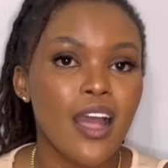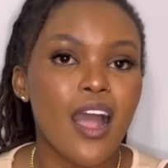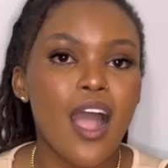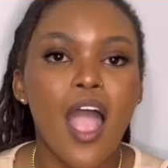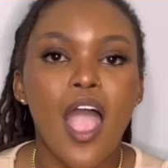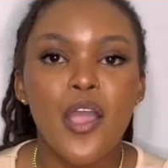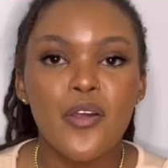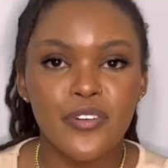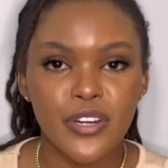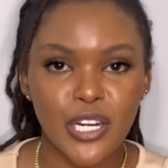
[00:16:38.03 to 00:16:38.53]

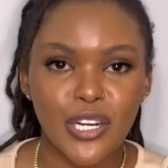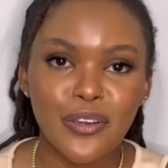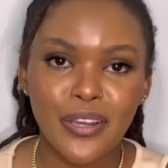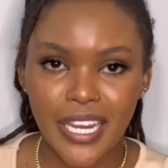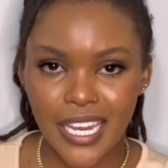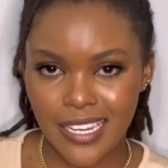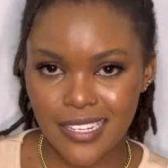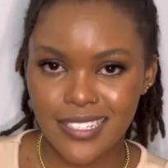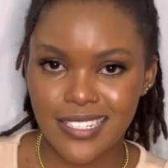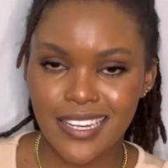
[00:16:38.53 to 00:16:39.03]
I
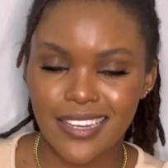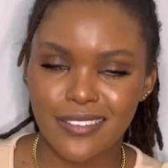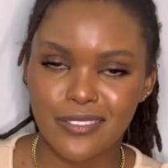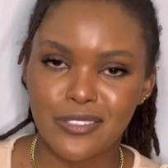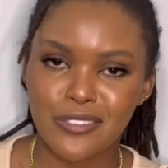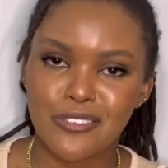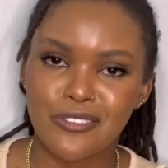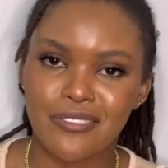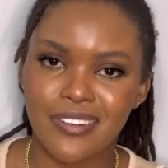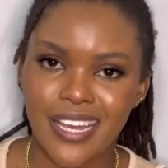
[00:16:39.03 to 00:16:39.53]
relocated
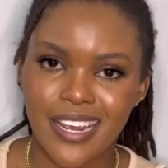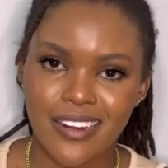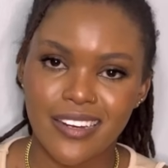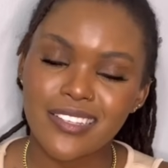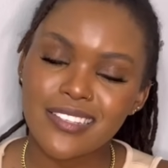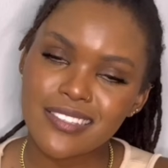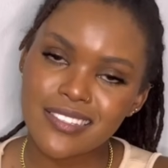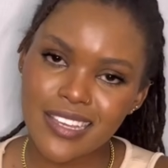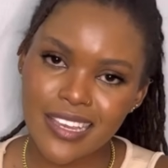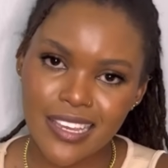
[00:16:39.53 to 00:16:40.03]
to United
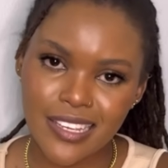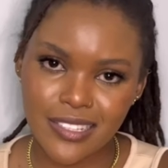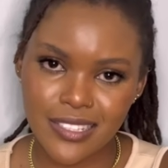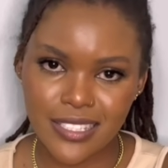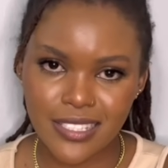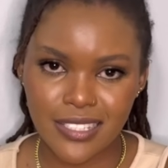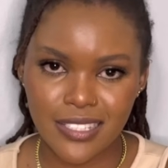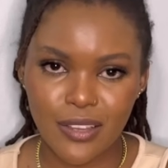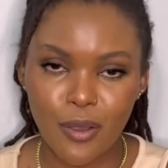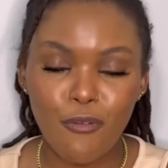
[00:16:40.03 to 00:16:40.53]

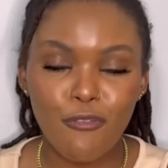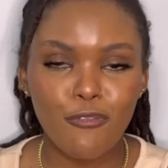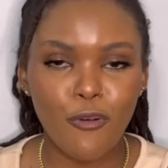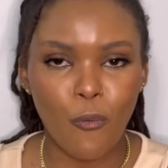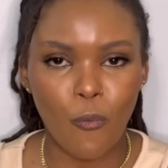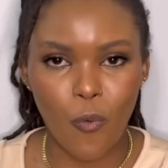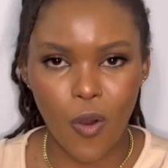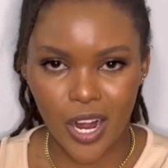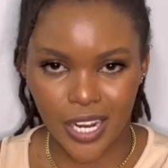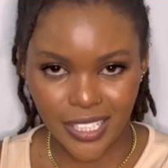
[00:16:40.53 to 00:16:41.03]
States for
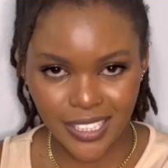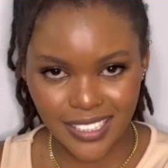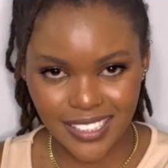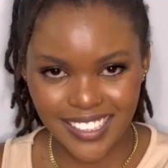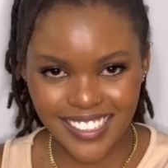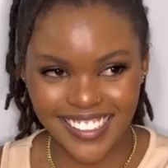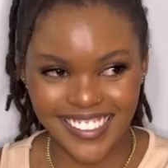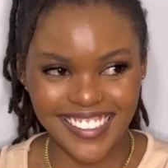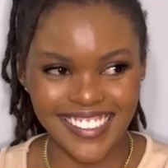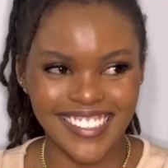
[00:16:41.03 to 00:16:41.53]

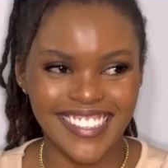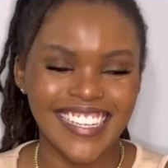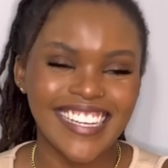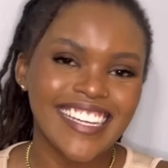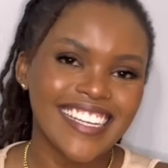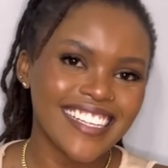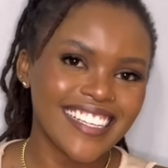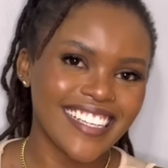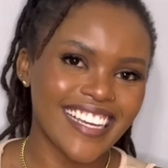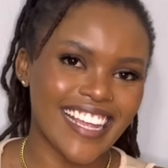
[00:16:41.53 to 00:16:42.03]
work.
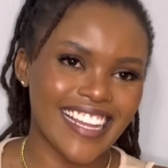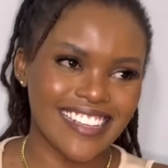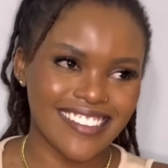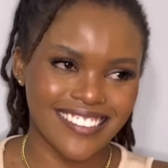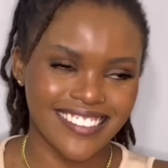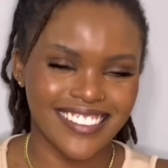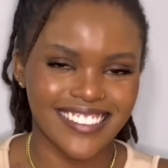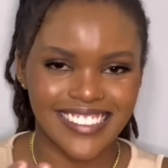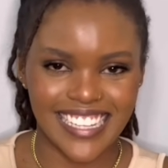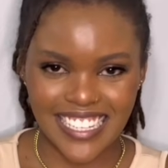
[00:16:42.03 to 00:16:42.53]

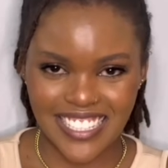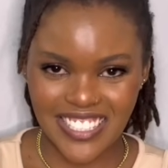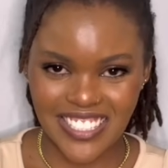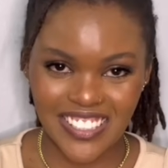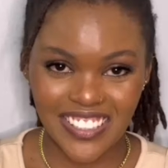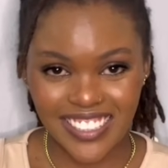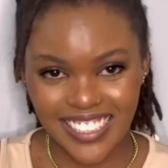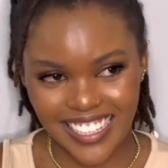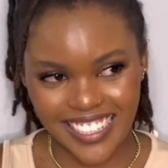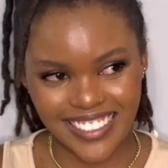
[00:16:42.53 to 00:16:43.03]
And that's
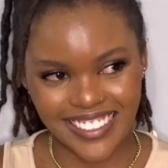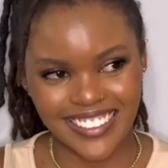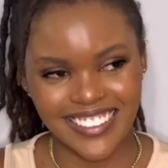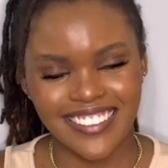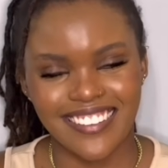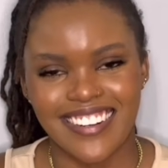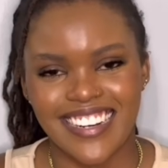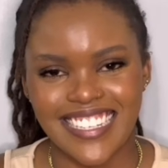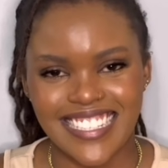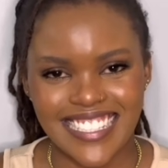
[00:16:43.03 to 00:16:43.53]
all I'm
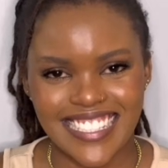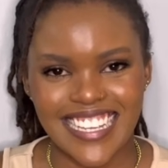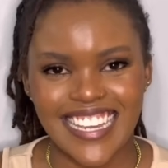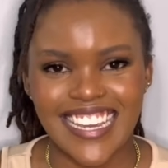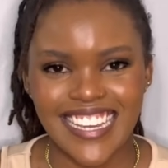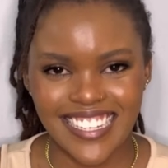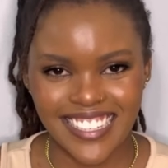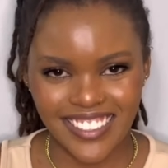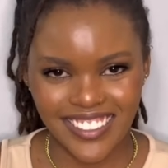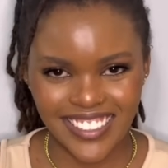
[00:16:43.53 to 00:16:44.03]
gonna
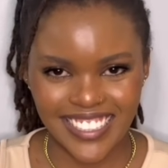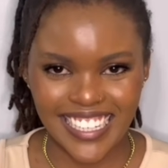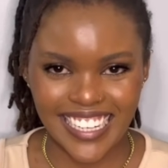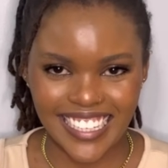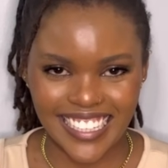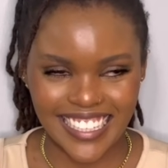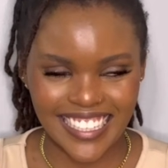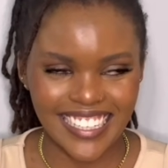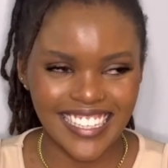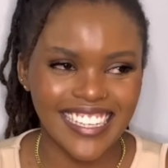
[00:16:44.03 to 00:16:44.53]
say
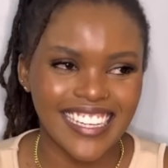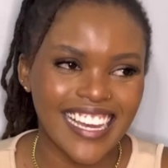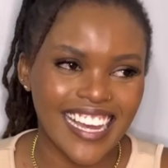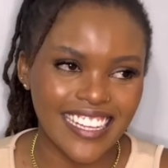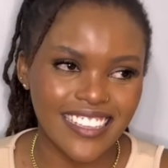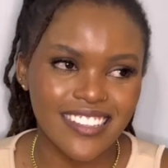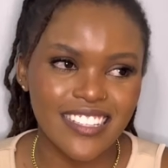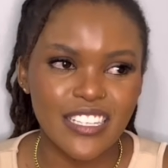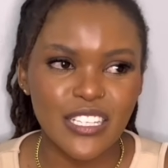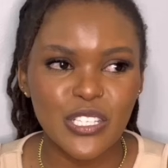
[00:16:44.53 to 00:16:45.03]
like
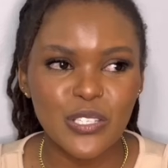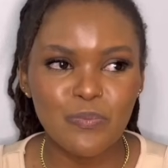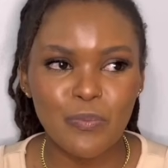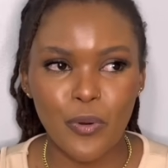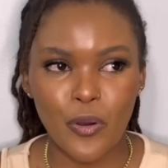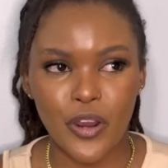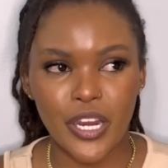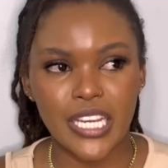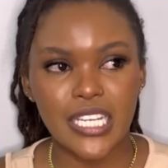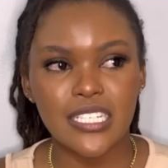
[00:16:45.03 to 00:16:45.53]
at this
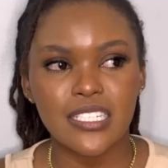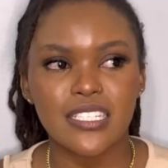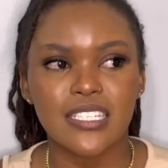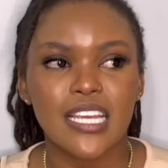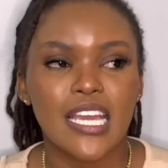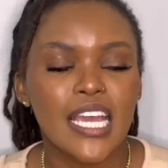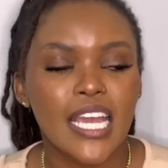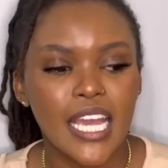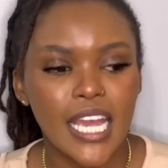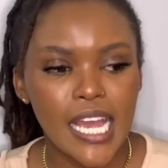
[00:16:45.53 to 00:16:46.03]
point.
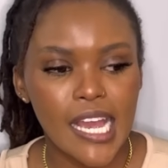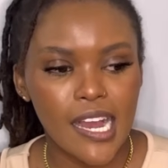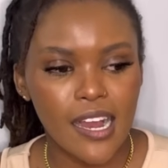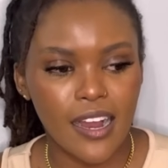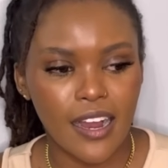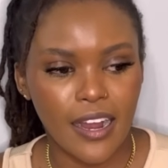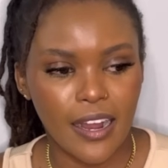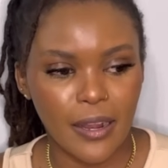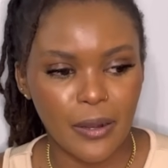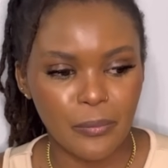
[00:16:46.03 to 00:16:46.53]

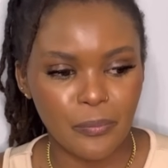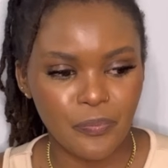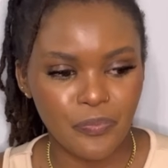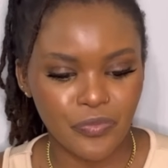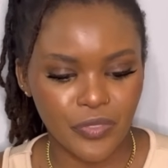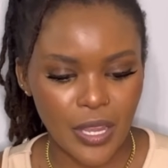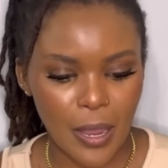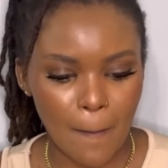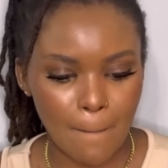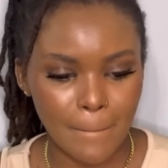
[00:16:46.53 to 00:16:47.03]
Um,
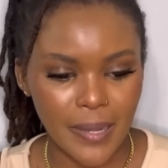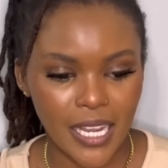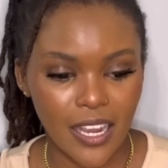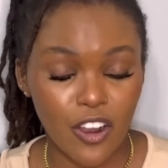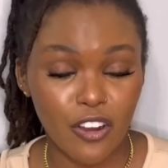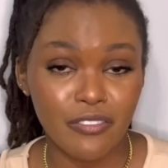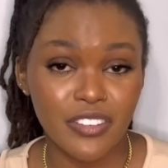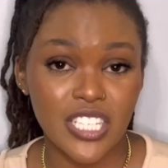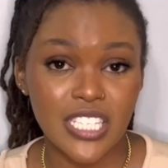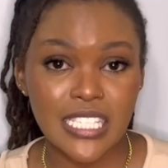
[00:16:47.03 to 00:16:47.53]
but
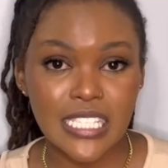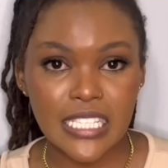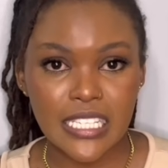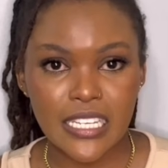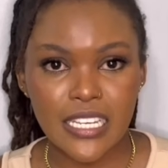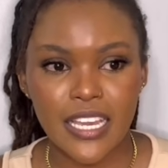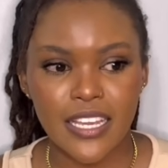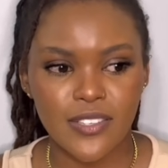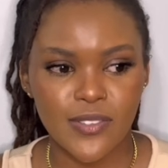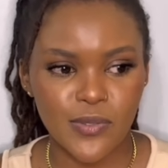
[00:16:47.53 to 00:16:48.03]

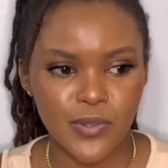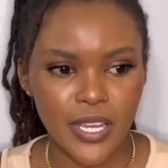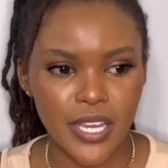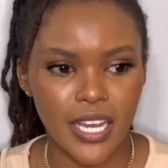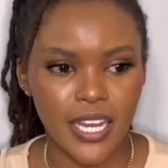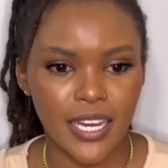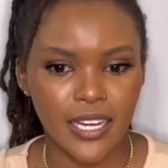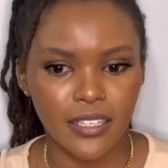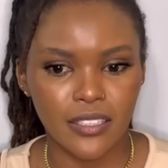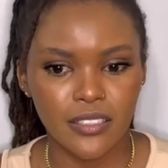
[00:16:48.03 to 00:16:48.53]
obviously, as we
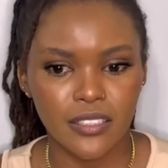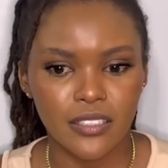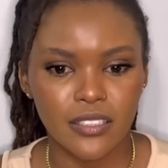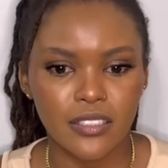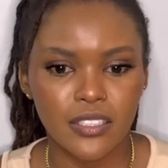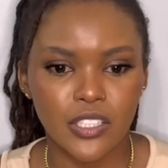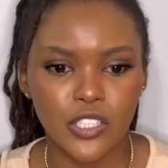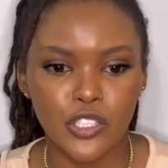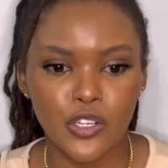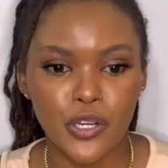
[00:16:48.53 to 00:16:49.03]
are
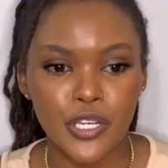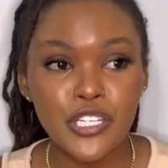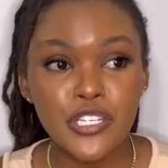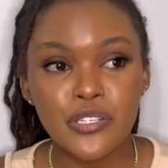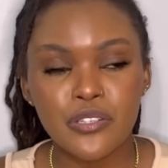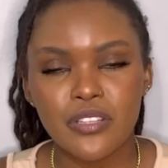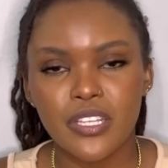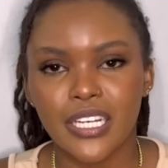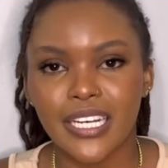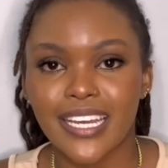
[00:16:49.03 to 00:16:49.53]
going
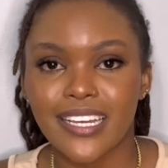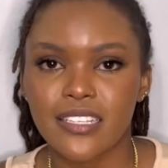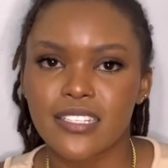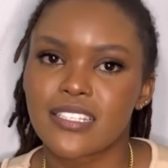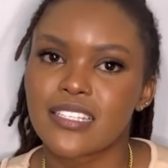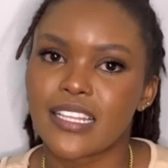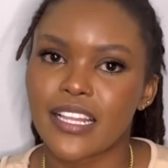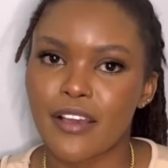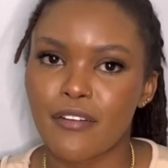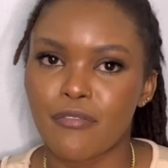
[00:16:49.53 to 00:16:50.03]
to the next
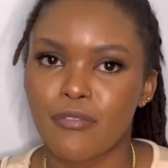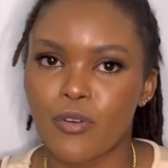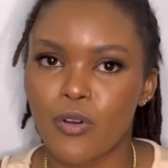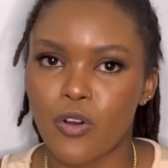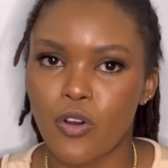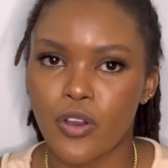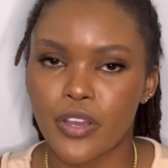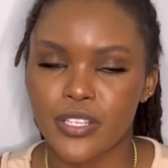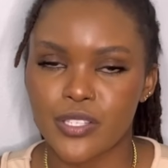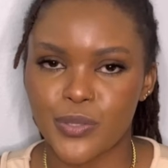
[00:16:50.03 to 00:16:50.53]

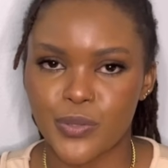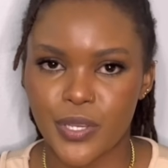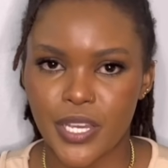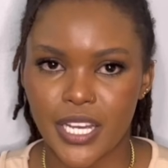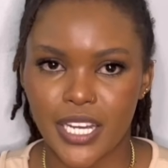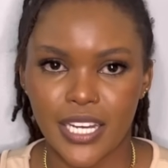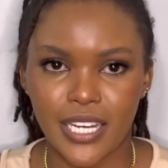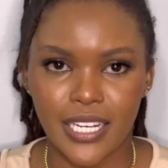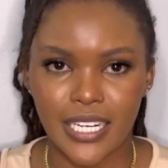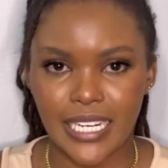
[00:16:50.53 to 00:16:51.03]
level, as we
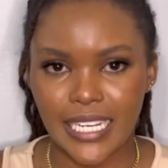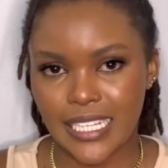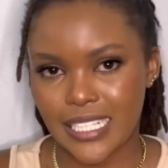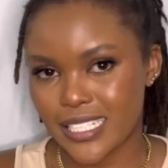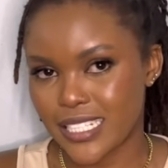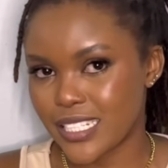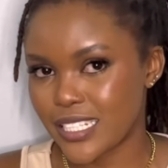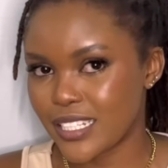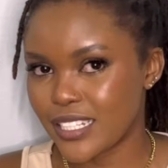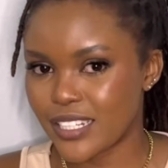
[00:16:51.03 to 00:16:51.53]
are like
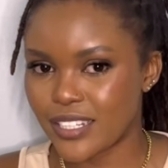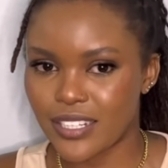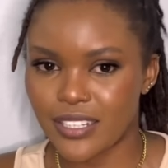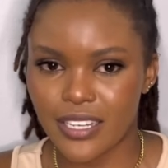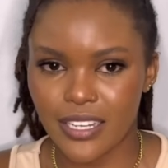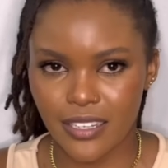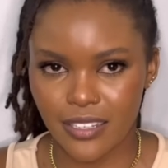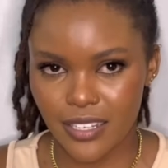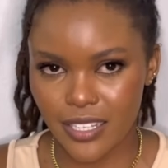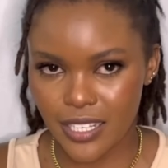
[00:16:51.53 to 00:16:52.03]

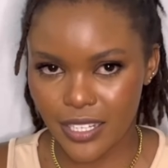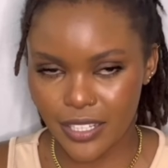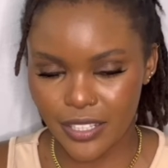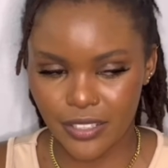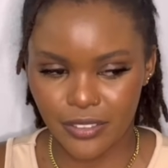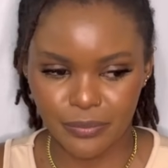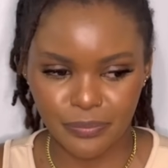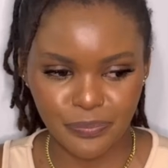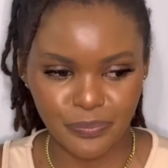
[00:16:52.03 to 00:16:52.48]
uh,